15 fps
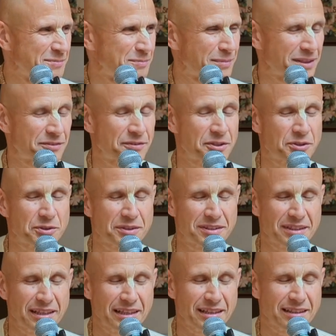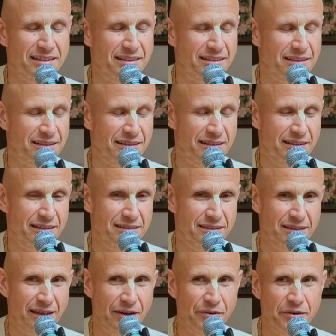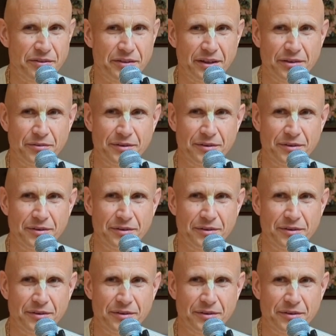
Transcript: But we should take everything